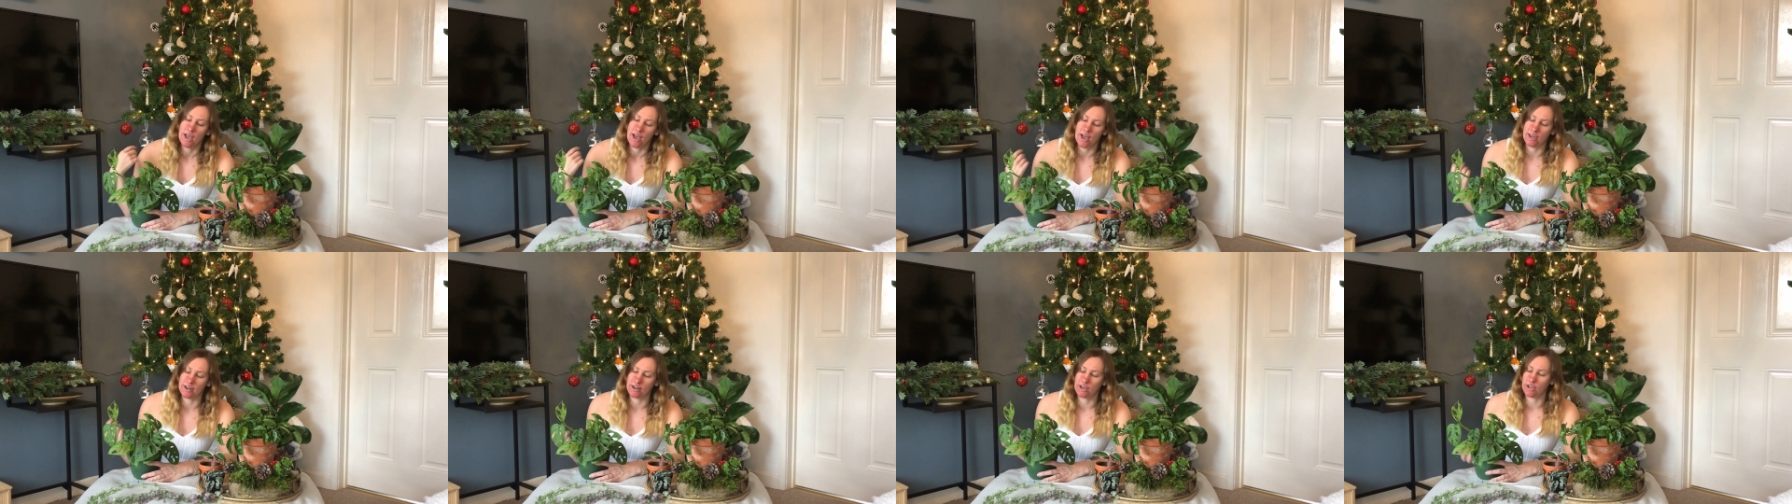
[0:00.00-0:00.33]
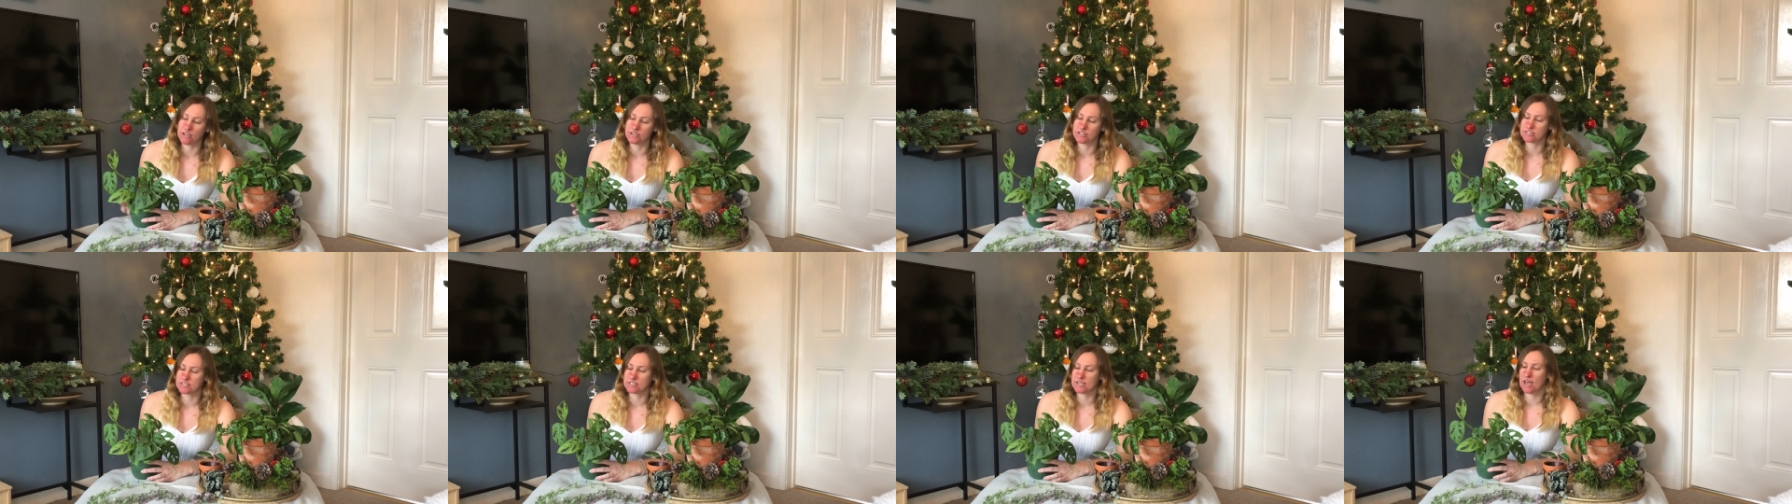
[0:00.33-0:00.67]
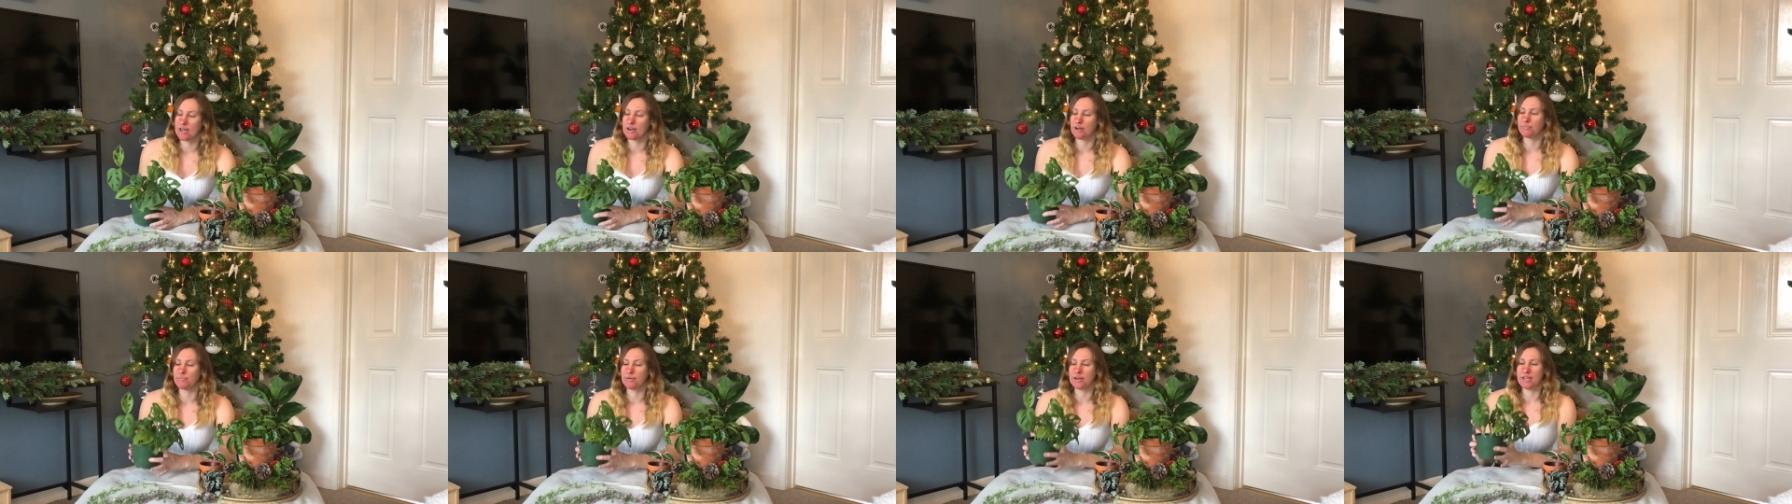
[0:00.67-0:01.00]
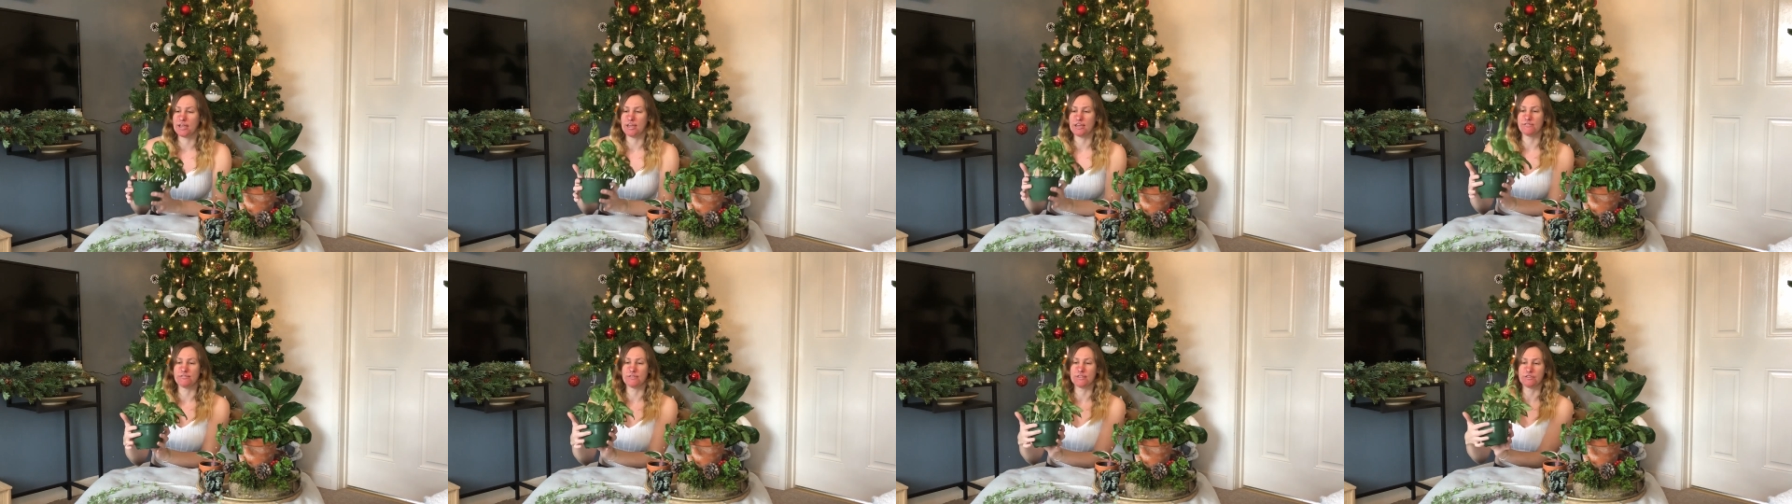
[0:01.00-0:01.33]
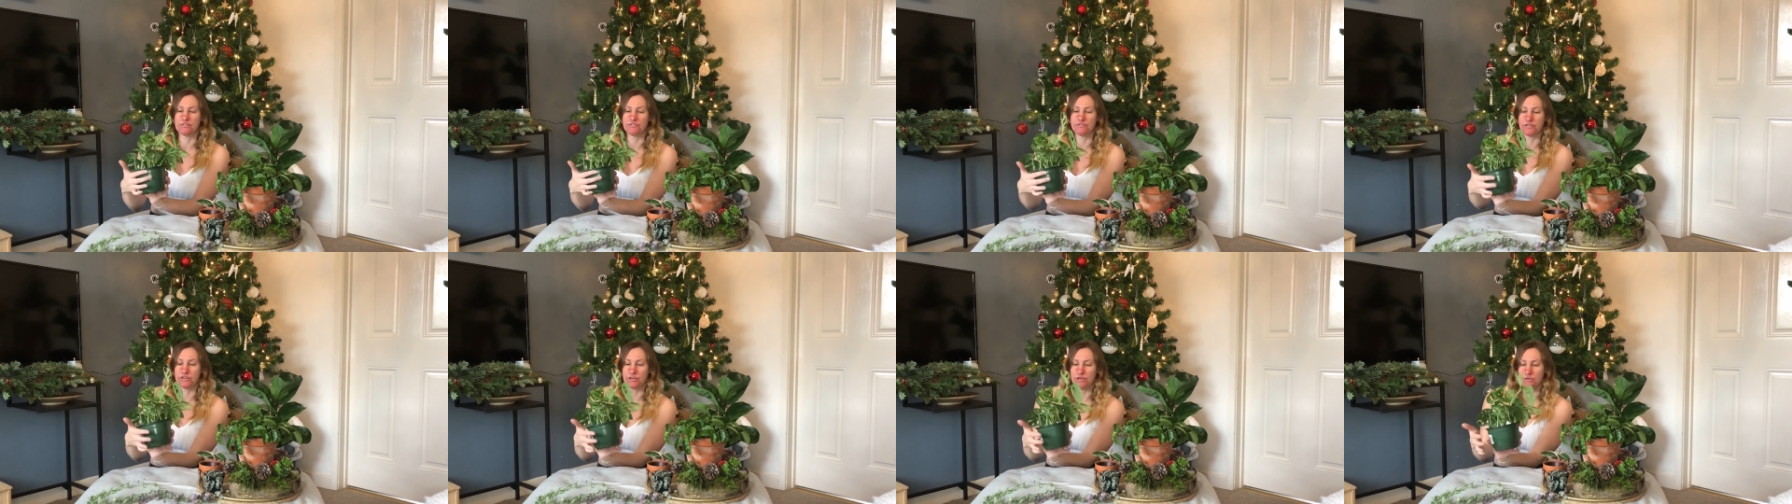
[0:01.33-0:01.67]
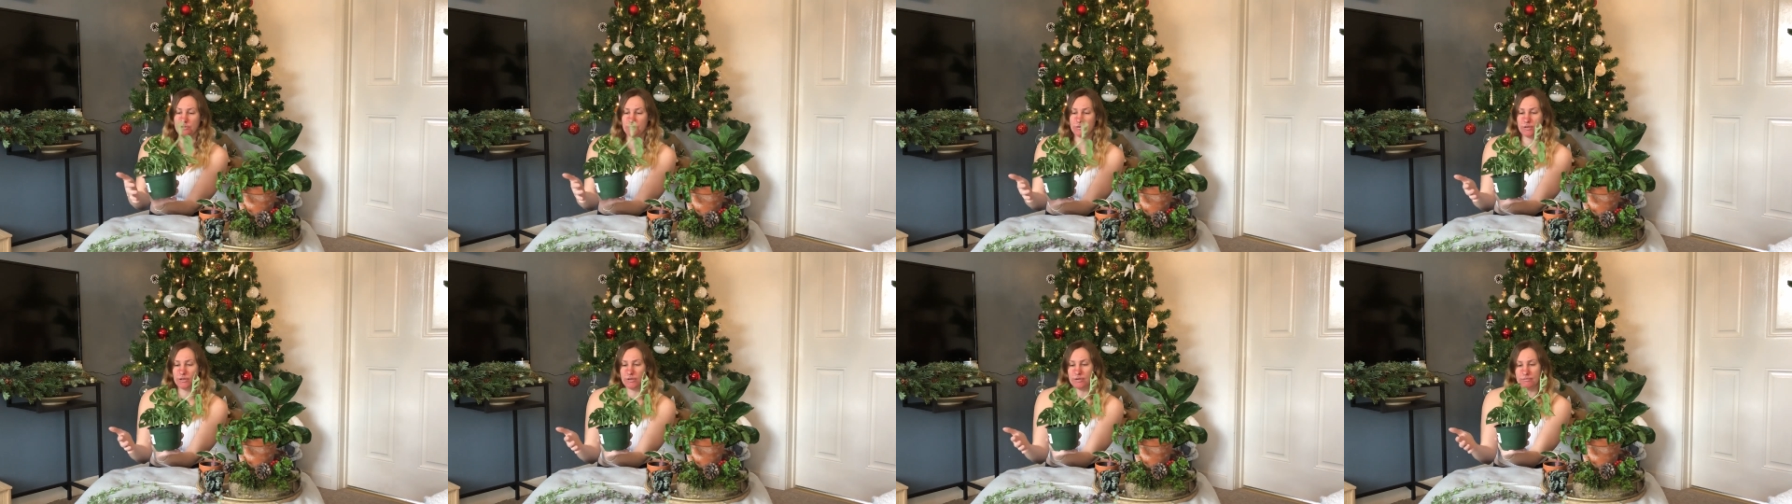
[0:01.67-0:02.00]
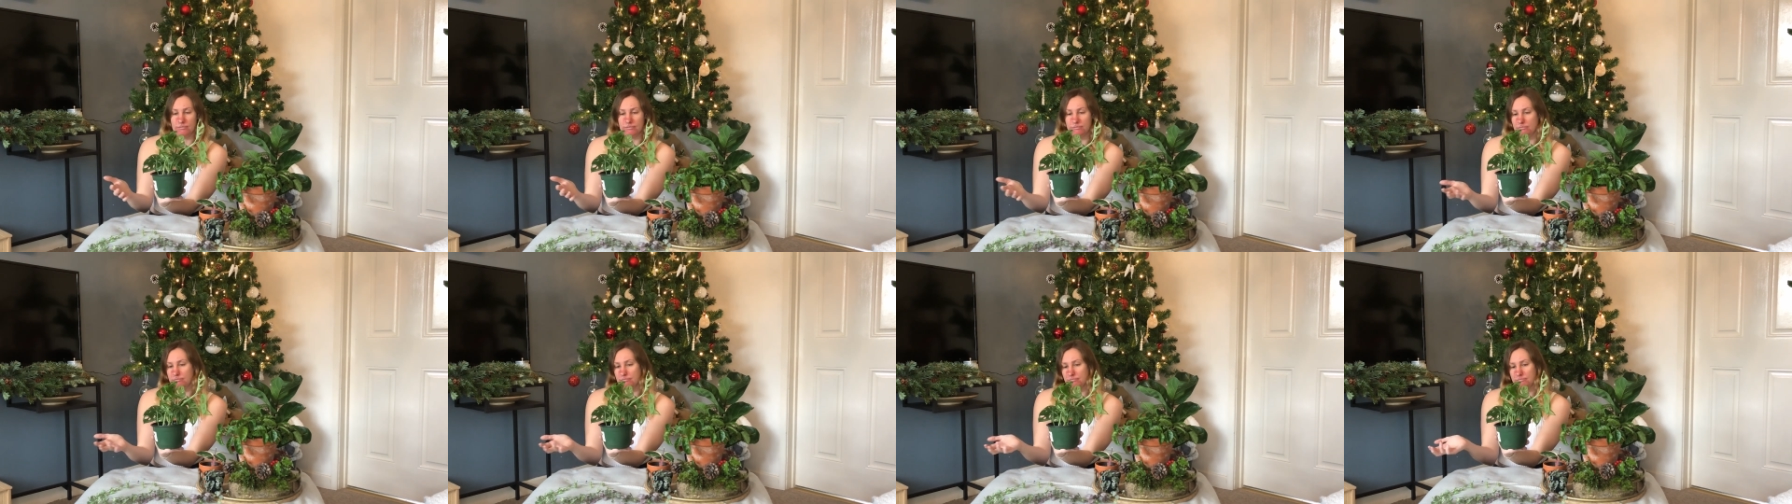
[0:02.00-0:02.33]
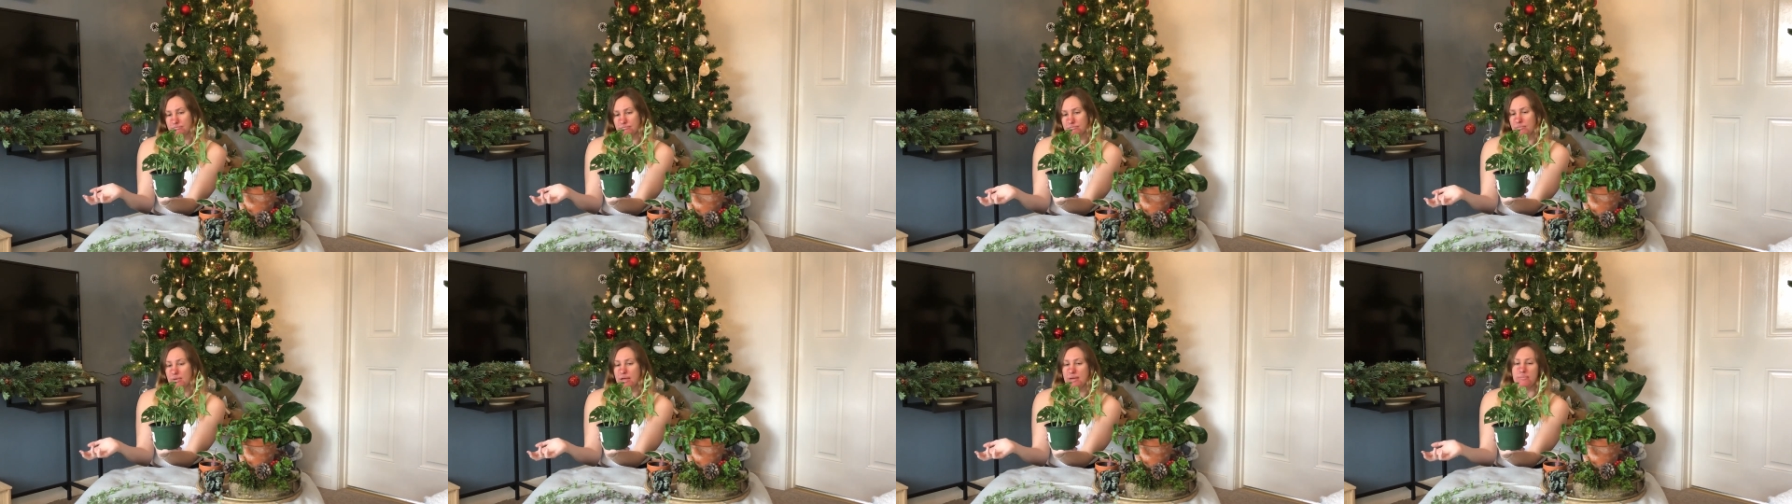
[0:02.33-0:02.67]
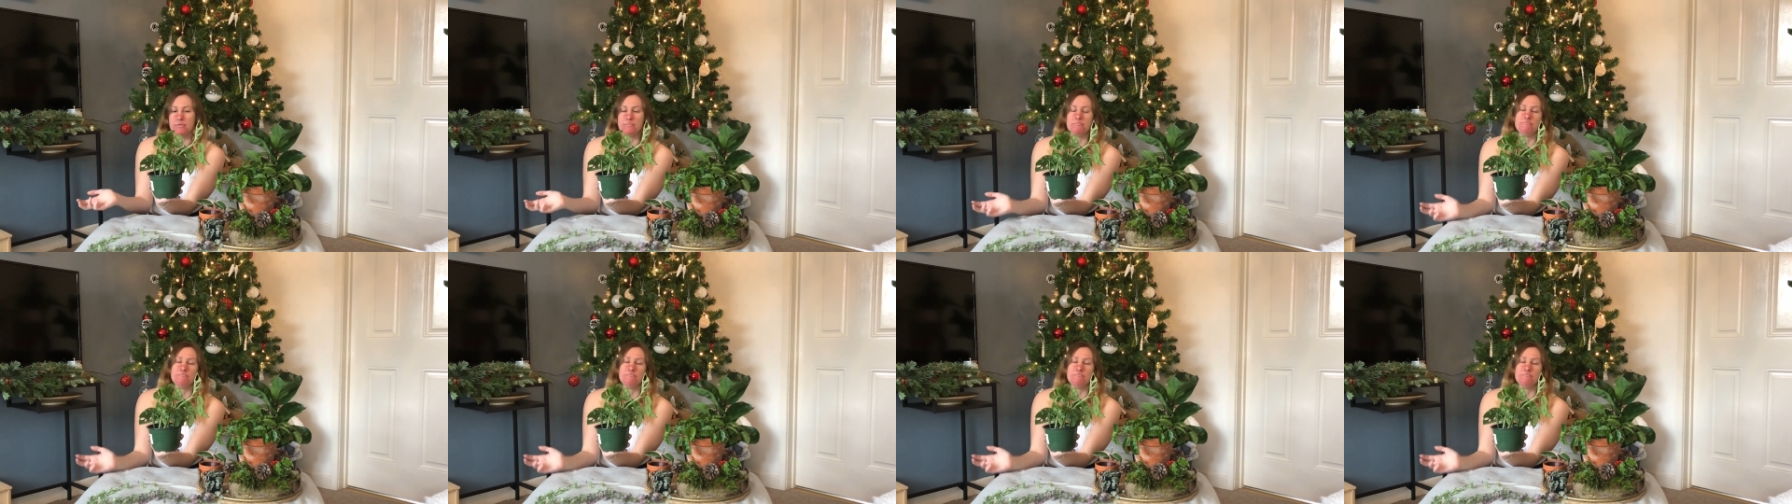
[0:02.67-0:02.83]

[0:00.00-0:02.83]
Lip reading: And I just cannot believe in the few, maybe